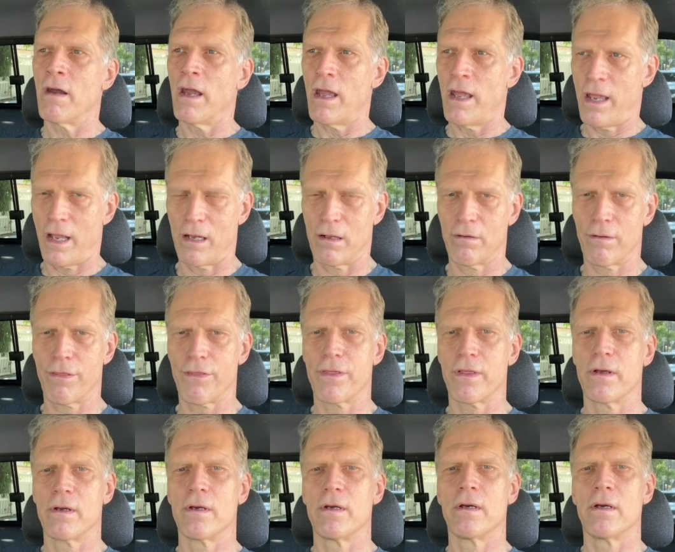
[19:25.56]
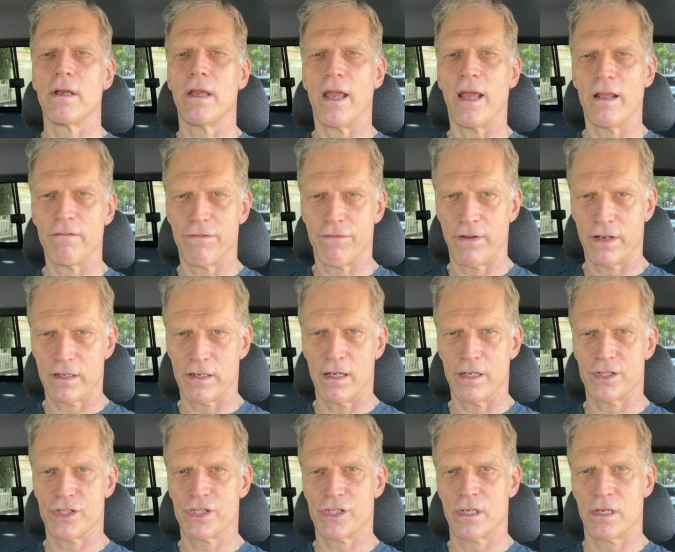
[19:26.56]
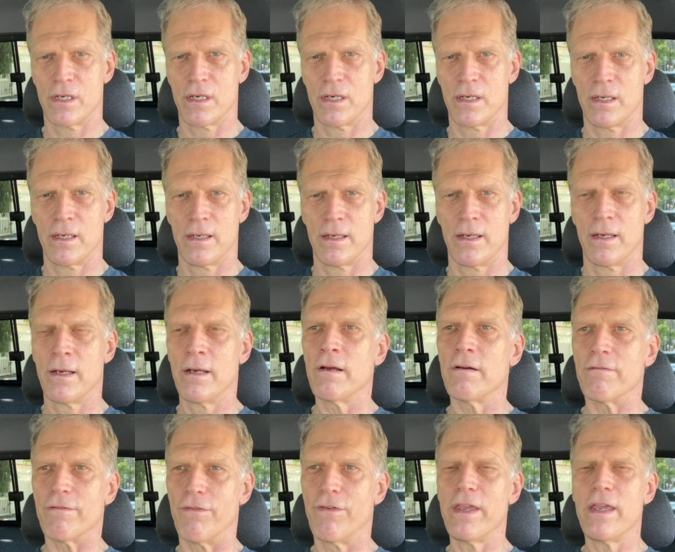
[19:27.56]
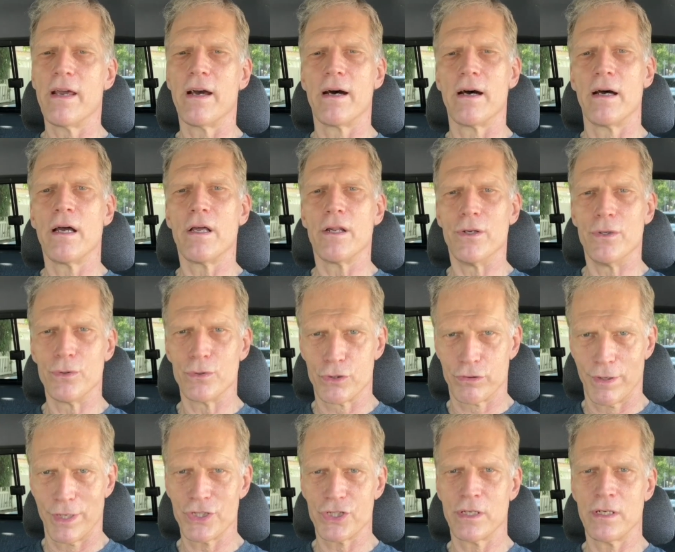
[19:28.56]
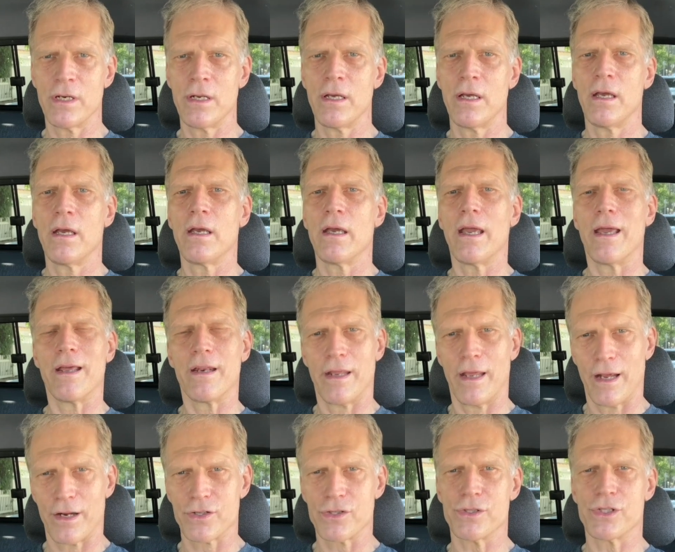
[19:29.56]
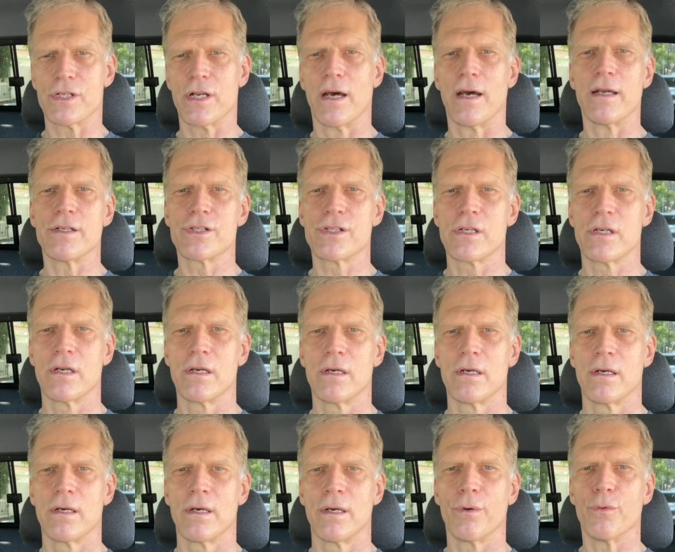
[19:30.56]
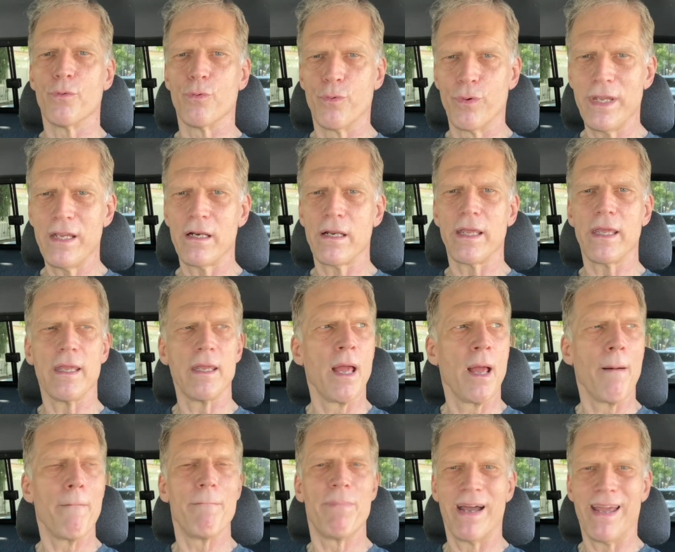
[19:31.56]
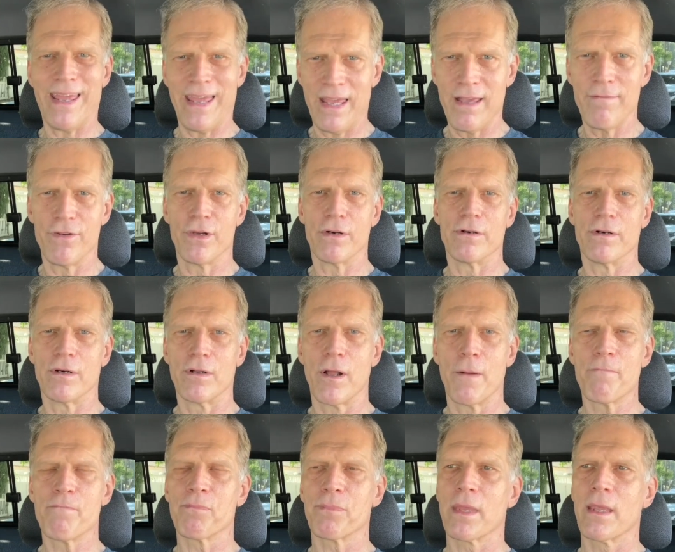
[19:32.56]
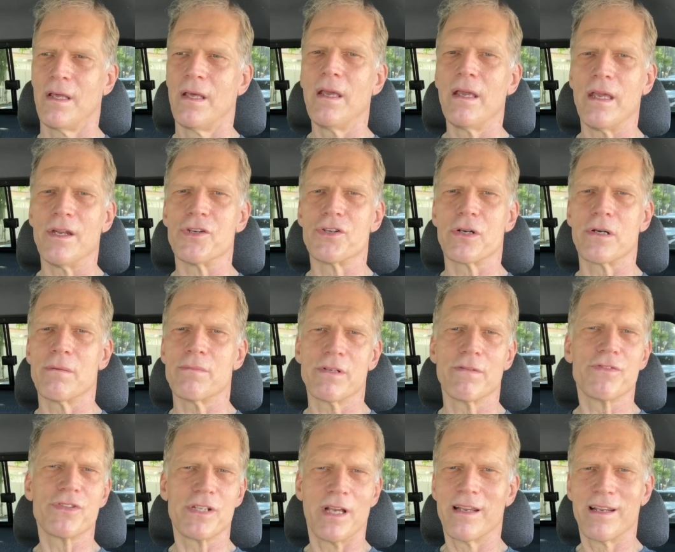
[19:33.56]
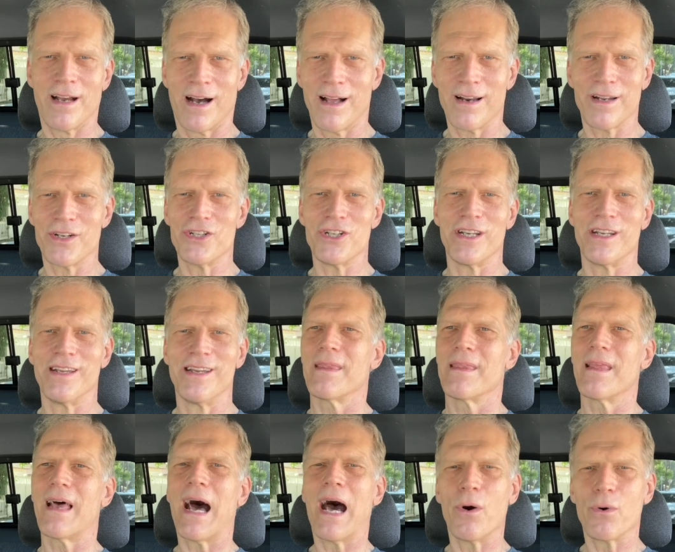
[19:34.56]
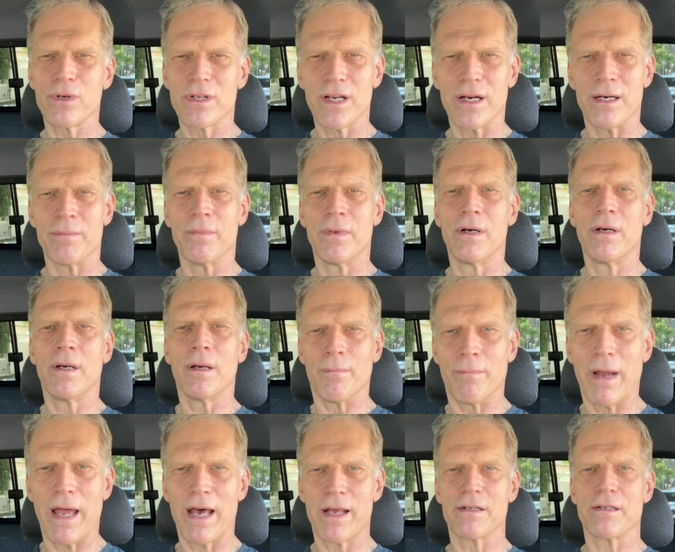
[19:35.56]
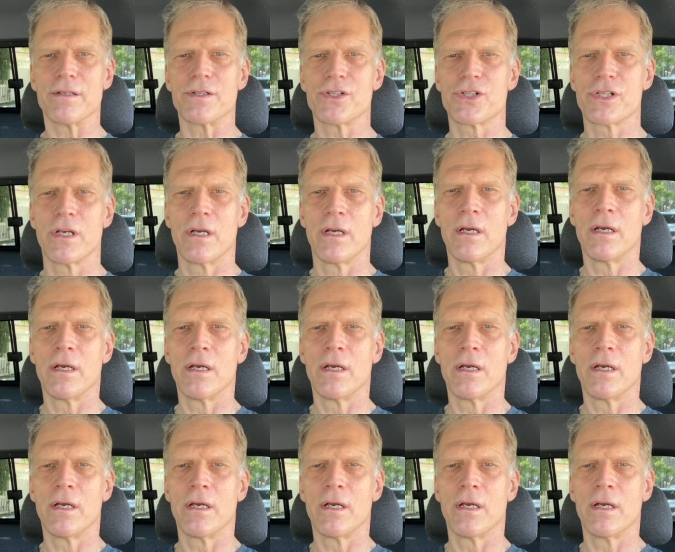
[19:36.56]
Health and fitness via nutrition and exercise. Really behavioral in terms of psychology. Outcome matters.